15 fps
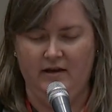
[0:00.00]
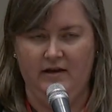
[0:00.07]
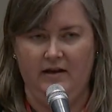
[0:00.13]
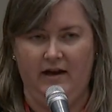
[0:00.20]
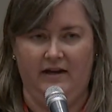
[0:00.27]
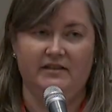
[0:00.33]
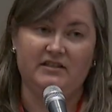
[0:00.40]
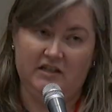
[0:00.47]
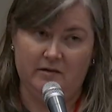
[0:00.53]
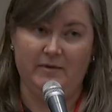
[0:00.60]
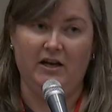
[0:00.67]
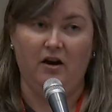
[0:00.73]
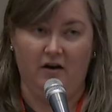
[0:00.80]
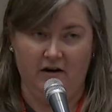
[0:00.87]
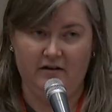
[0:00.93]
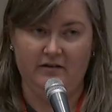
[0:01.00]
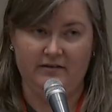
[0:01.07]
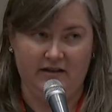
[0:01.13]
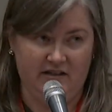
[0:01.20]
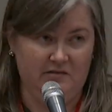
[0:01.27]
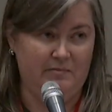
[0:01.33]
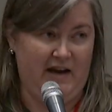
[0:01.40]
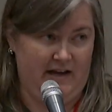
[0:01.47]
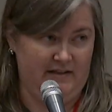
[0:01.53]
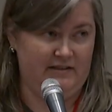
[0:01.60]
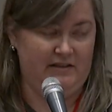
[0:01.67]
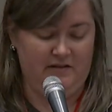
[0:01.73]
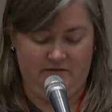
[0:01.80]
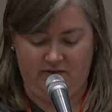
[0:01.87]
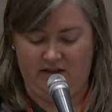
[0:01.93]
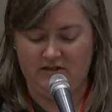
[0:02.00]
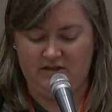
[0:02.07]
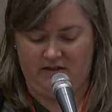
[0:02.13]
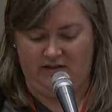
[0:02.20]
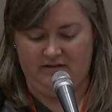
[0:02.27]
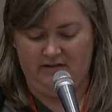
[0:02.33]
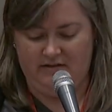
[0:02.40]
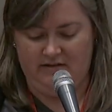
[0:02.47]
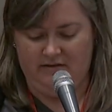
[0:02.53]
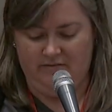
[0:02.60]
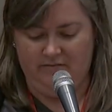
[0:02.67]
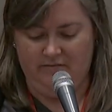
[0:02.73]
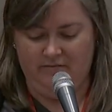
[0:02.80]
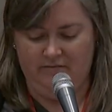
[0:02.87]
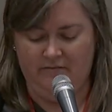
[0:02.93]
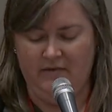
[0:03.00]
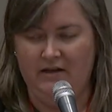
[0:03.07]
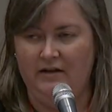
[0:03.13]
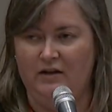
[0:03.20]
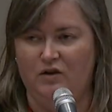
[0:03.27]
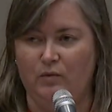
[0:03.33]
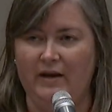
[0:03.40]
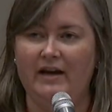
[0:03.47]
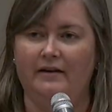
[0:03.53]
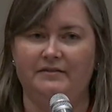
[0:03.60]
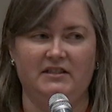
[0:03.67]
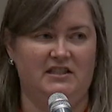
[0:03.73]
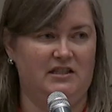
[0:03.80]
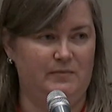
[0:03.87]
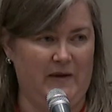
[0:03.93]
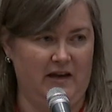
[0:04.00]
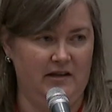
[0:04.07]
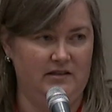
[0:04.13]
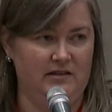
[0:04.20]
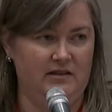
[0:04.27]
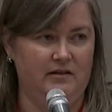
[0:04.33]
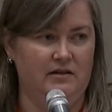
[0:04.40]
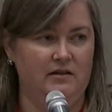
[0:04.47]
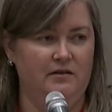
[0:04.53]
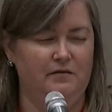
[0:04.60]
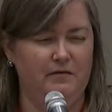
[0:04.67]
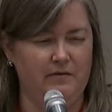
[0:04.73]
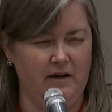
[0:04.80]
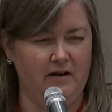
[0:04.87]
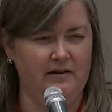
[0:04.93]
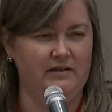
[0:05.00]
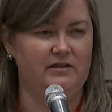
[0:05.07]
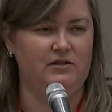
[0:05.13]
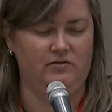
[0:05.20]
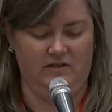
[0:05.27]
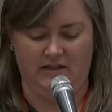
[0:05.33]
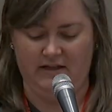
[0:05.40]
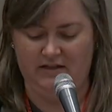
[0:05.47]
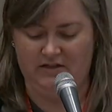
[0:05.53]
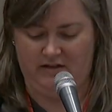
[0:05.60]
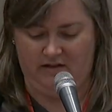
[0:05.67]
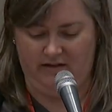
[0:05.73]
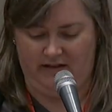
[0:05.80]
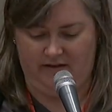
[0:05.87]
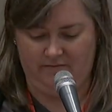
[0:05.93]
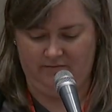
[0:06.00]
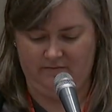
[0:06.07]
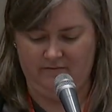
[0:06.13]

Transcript: And it's going to be harder than in past conventions. We have to spend very strategically.